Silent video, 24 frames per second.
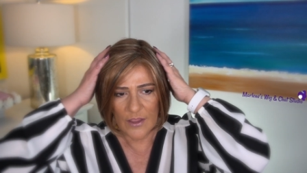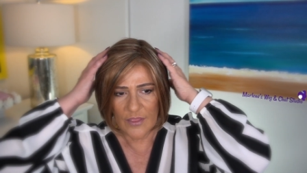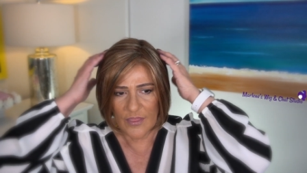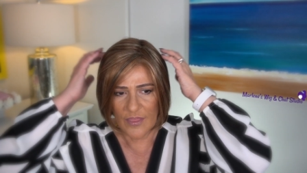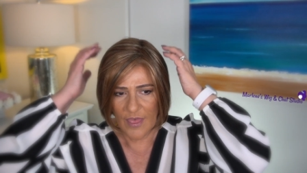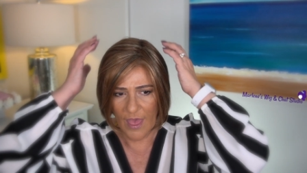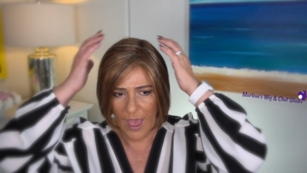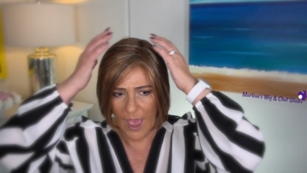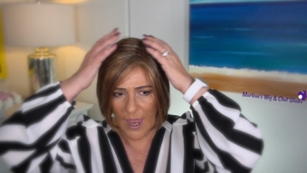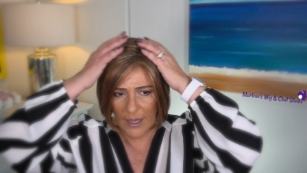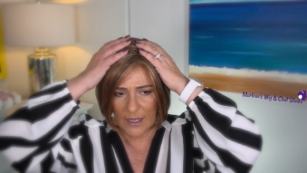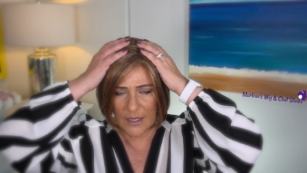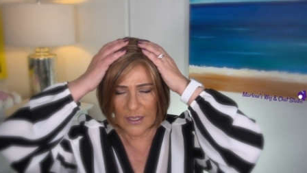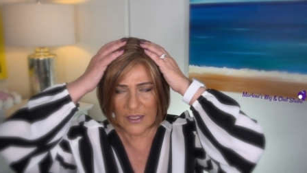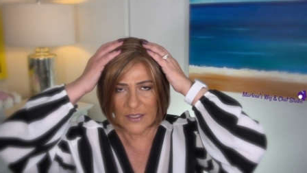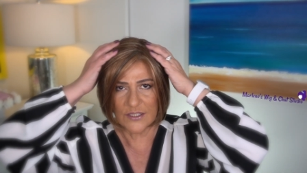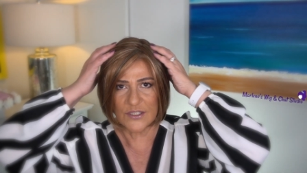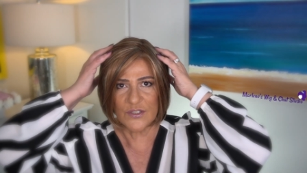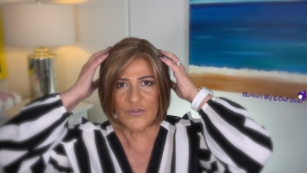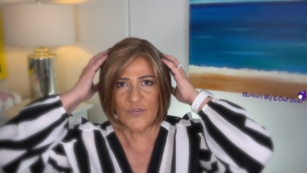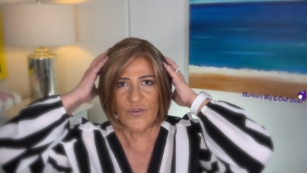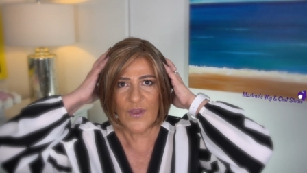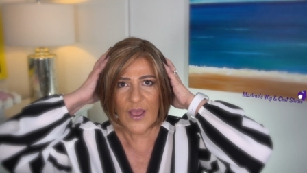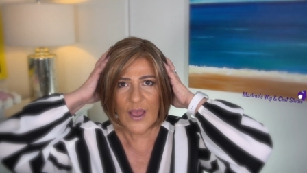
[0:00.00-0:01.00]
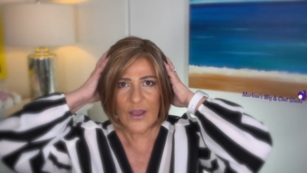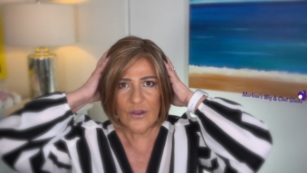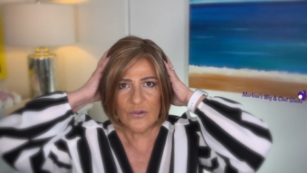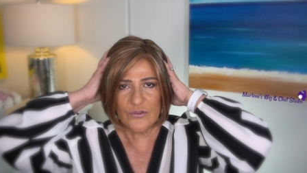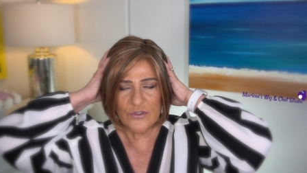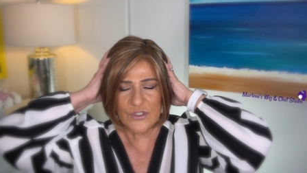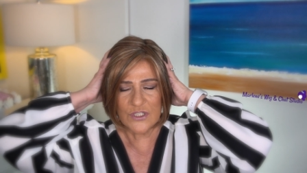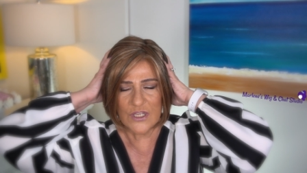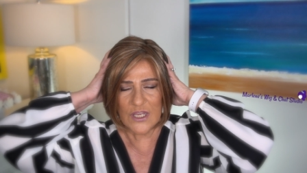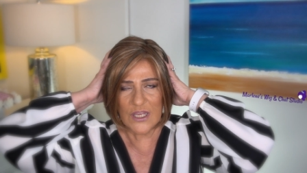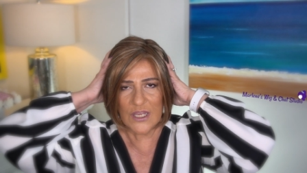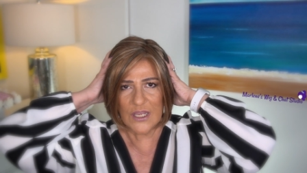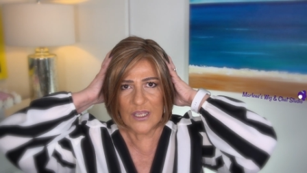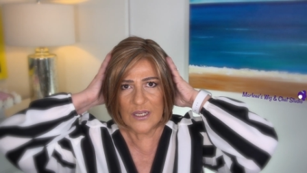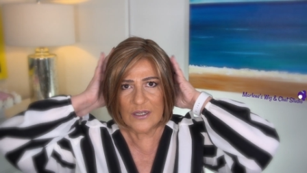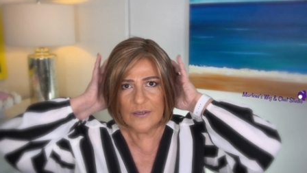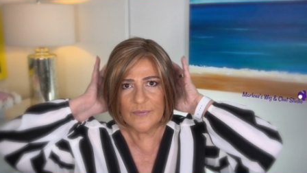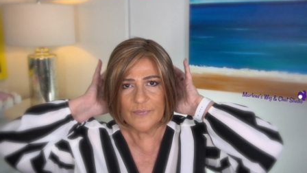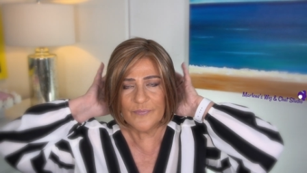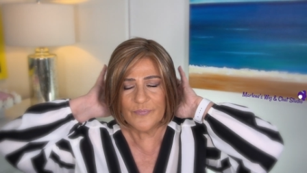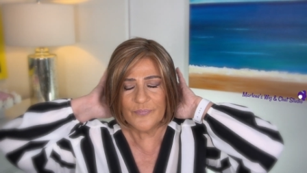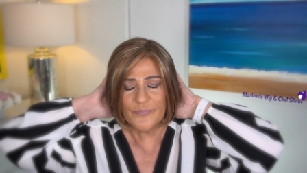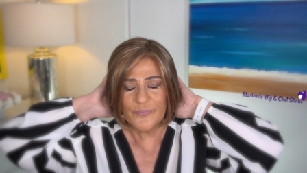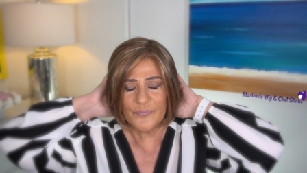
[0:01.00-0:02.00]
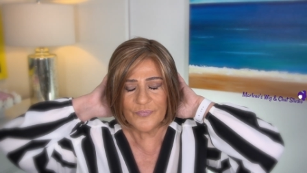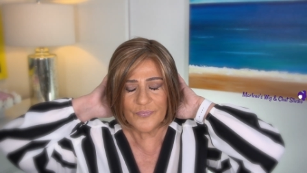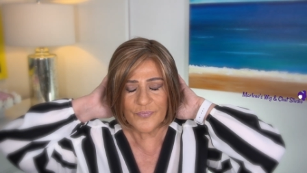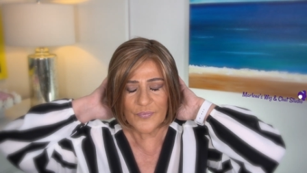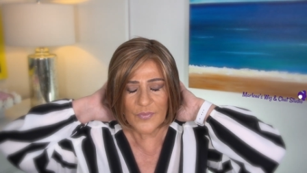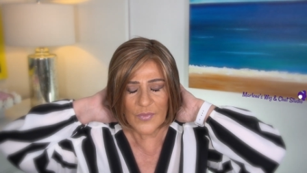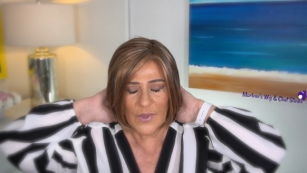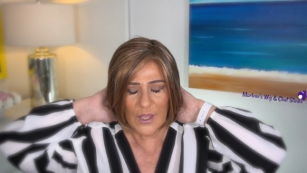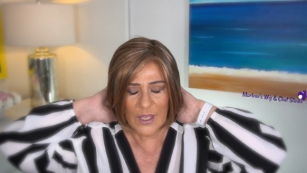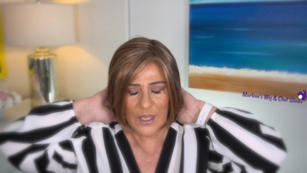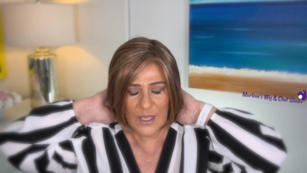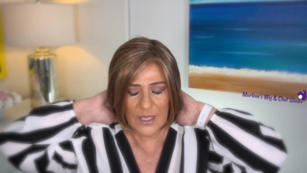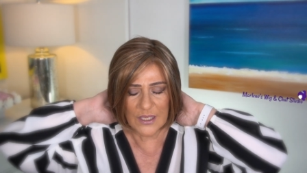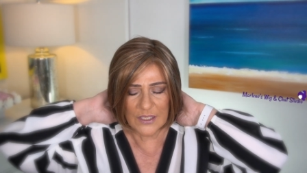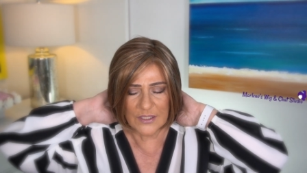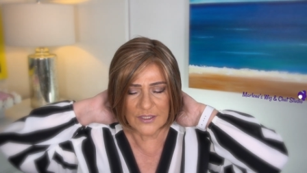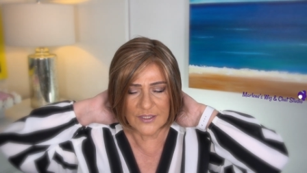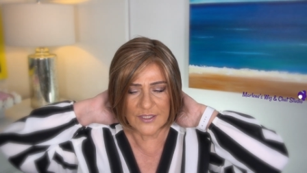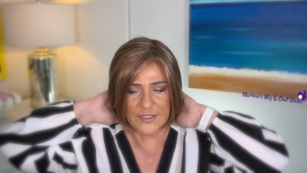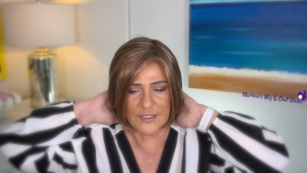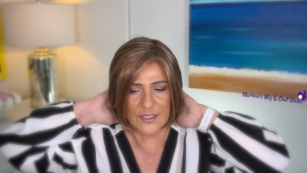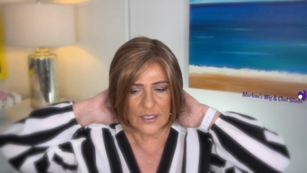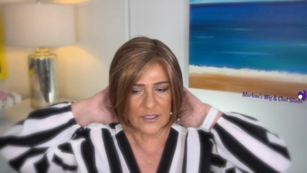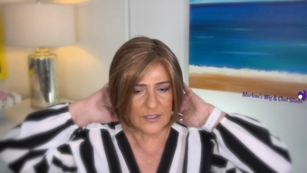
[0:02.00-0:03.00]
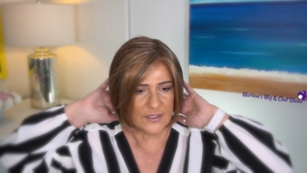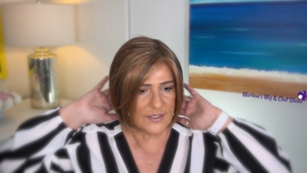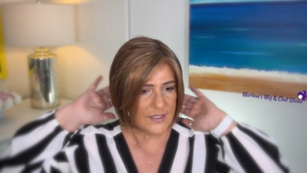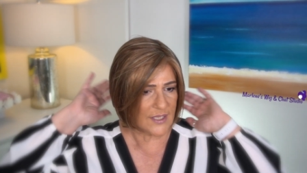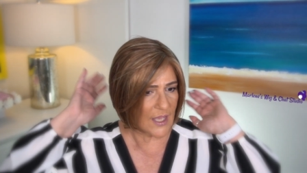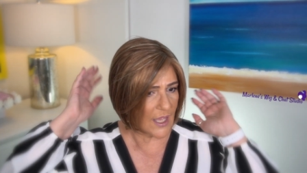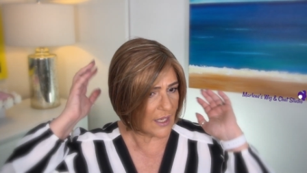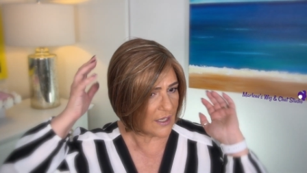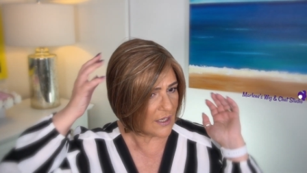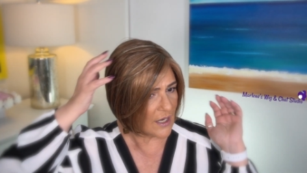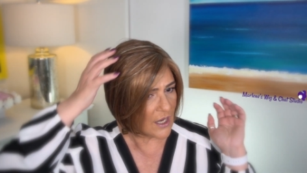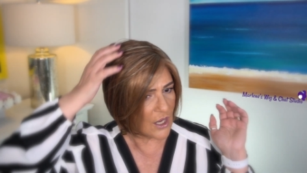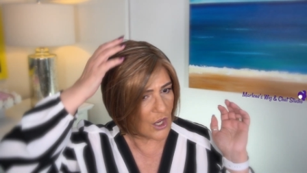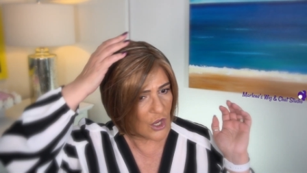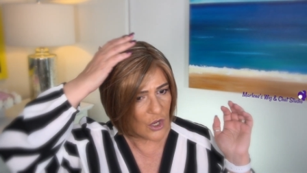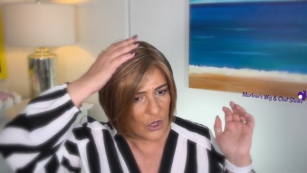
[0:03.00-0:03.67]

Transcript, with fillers: that is found in, in Sunset.